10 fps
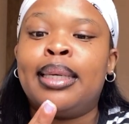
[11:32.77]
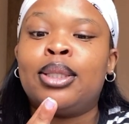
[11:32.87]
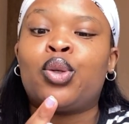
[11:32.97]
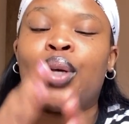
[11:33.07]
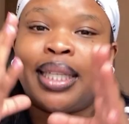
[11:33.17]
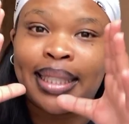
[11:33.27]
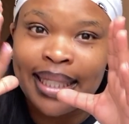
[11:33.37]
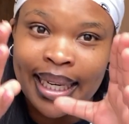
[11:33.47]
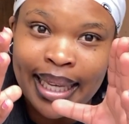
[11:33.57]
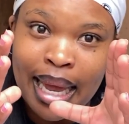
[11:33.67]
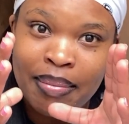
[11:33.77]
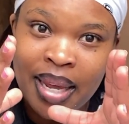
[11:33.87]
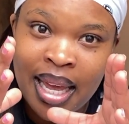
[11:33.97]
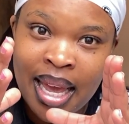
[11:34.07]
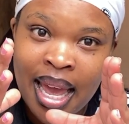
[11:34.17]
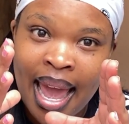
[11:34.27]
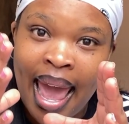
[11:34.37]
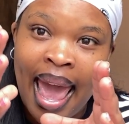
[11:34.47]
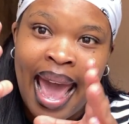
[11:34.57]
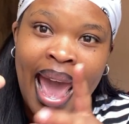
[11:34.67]
So he's staring at me.
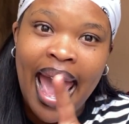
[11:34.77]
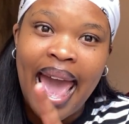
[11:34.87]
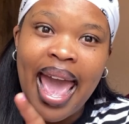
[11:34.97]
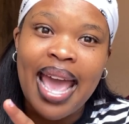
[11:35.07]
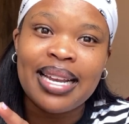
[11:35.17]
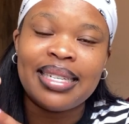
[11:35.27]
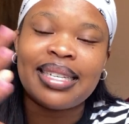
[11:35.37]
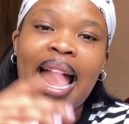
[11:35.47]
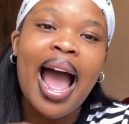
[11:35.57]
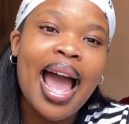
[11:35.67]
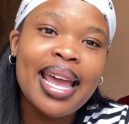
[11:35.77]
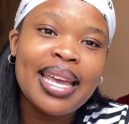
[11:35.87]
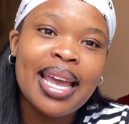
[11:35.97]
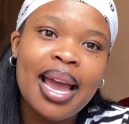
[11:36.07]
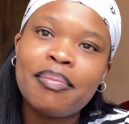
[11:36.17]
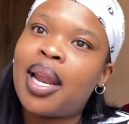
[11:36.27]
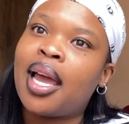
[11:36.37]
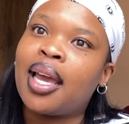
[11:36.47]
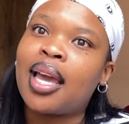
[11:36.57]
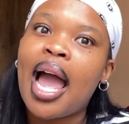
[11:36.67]
And I
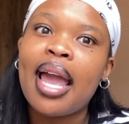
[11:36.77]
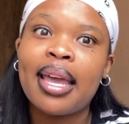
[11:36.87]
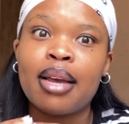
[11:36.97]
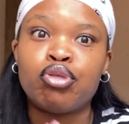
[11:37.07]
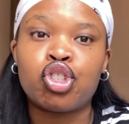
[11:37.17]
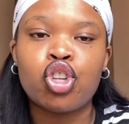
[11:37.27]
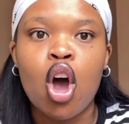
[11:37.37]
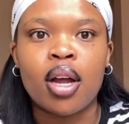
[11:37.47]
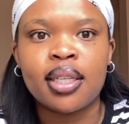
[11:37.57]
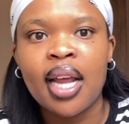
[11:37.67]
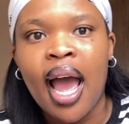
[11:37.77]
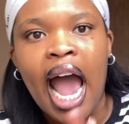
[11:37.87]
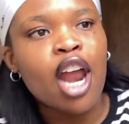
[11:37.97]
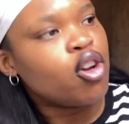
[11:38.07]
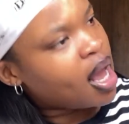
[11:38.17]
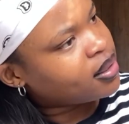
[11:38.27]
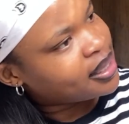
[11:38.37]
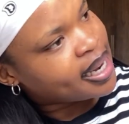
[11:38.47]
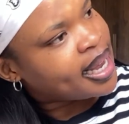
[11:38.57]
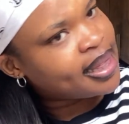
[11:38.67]
am shocked. I look
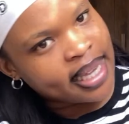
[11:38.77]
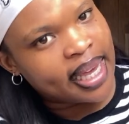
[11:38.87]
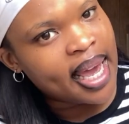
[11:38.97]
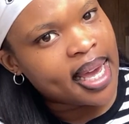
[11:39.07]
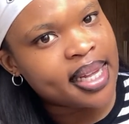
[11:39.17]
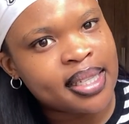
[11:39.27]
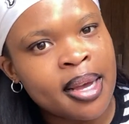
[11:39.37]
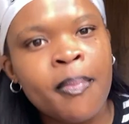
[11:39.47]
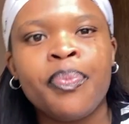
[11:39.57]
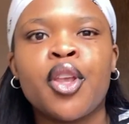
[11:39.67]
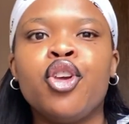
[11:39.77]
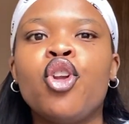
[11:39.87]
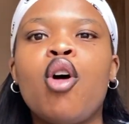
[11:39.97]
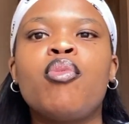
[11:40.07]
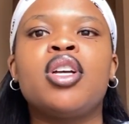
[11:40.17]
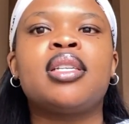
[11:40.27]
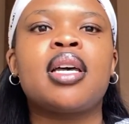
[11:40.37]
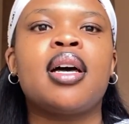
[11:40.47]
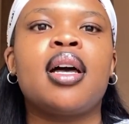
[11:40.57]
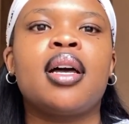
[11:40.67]
outside at the gate. You know, almost,
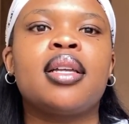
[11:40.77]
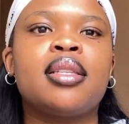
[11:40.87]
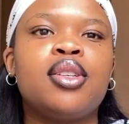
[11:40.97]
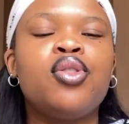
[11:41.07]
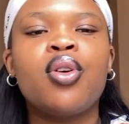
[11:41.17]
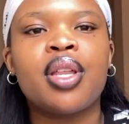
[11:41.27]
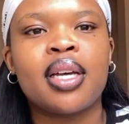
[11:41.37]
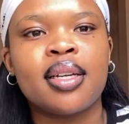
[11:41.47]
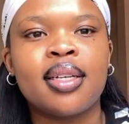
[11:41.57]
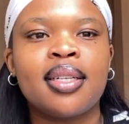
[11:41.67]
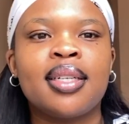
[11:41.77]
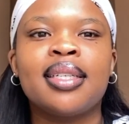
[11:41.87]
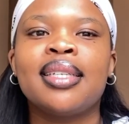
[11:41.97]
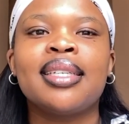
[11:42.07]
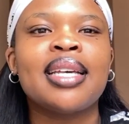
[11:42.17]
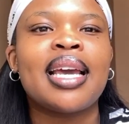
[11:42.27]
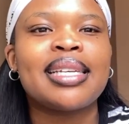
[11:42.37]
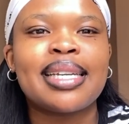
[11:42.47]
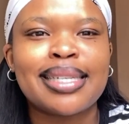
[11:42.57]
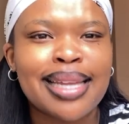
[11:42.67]
you know is
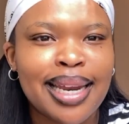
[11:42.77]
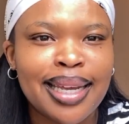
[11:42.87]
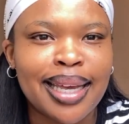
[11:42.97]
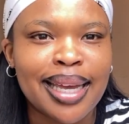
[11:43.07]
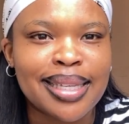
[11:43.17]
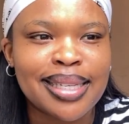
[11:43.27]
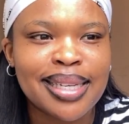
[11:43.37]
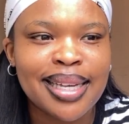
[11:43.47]
it a sliding gate?